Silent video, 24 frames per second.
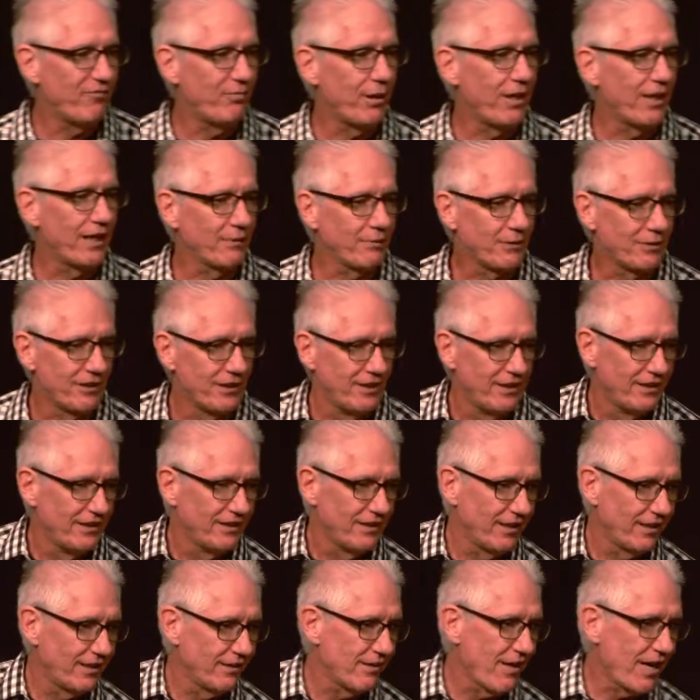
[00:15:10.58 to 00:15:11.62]
Bible.
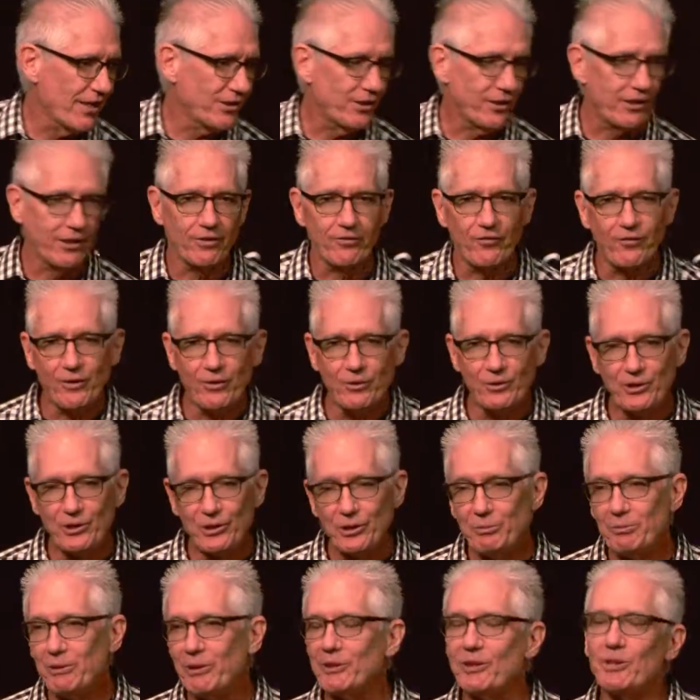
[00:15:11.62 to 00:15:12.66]
Uh, not to confuse
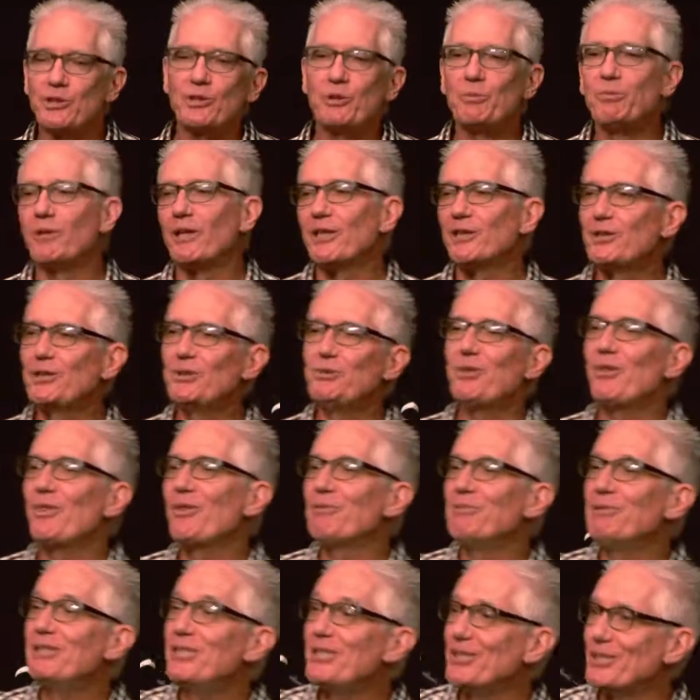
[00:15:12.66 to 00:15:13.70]
you, but just to bless you with the
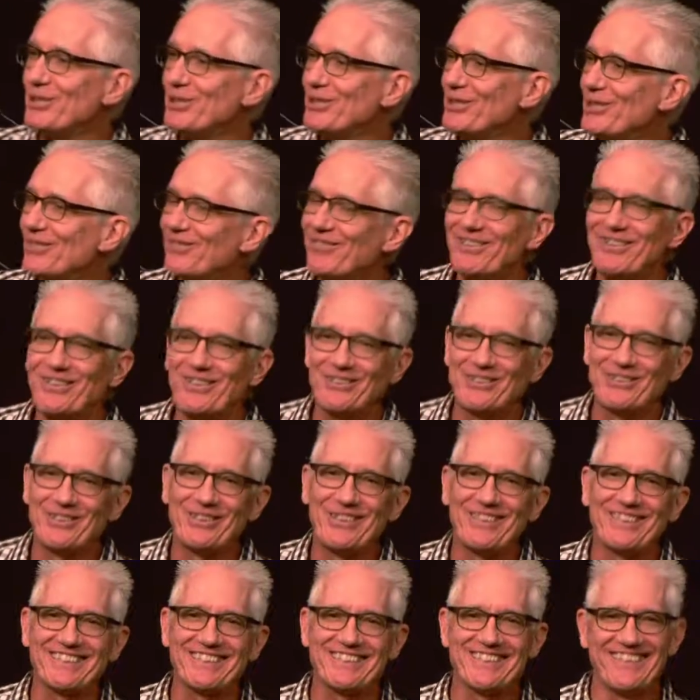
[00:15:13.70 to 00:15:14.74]
riches of another
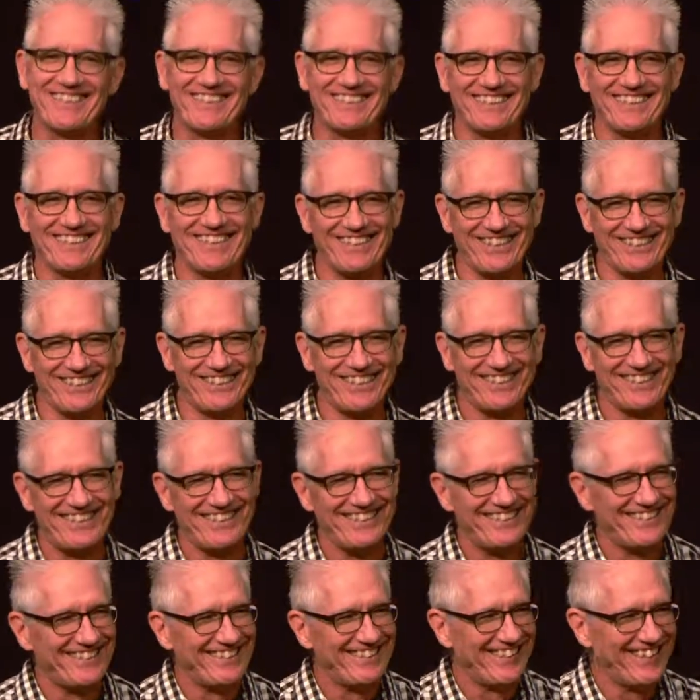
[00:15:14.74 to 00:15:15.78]
translation here.
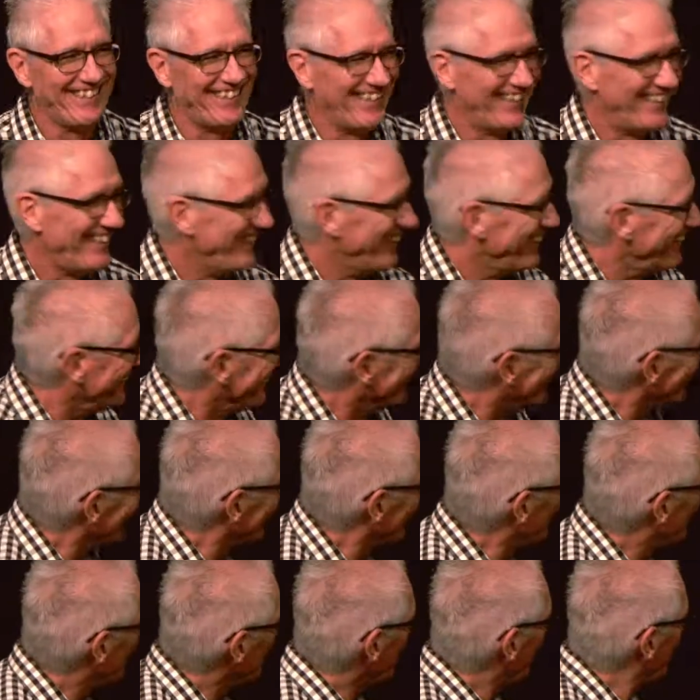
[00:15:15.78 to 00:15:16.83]
Uh,
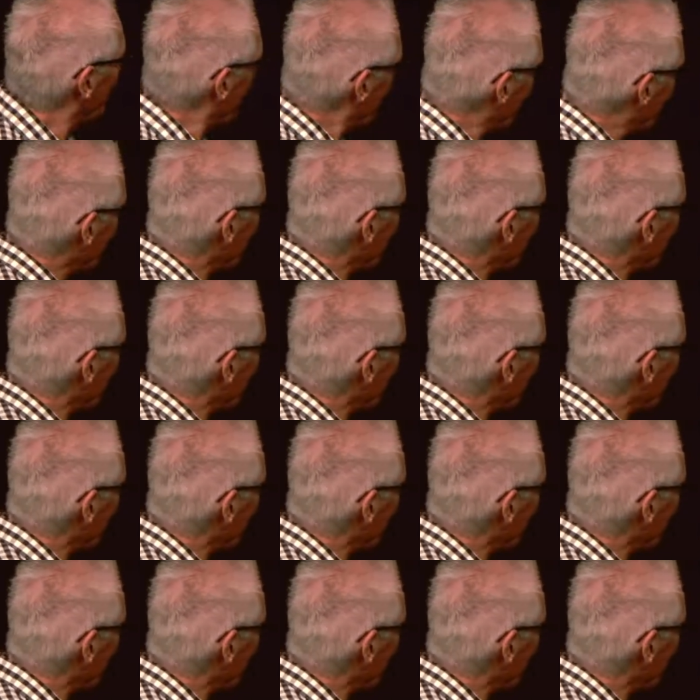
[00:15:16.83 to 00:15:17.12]
so here